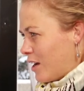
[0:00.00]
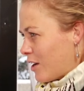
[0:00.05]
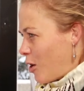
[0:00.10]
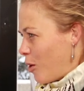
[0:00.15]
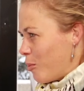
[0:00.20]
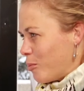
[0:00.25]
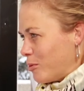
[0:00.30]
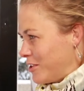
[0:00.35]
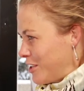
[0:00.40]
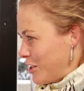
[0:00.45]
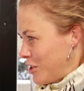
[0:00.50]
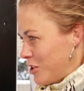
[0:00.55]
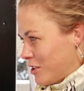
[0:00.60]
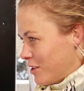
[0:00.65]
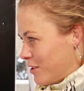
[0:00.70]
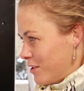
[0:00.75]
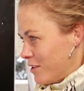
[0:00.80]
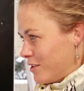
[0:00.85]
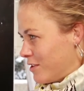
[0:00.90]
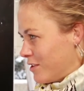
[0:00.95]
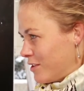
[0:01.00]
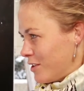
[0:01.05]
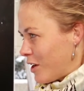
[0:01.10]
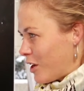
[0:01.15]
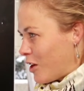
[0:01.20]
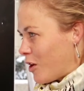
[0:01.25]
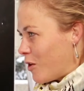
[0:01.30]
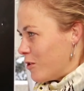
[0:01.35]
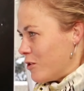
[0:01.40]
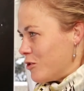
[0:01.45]
competitions,
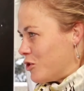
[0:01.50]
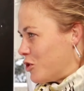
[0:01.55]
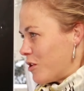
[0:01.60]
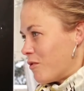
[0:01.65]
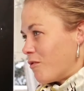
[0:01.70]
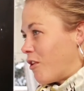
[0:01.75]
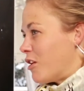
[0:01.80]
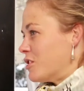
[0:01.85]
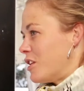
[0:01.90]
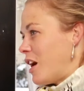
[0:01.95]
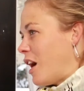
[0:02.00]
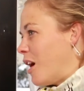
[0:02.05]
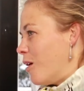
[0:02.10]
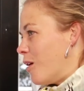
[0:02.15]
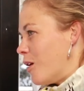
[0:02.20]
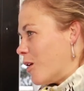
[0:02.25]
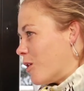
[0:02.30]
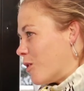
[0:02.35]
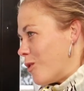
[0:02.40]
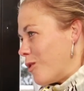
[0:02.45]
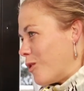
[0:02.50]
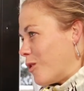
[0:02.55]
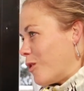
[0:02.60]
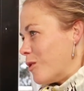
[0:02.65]
you know, during rush hour or,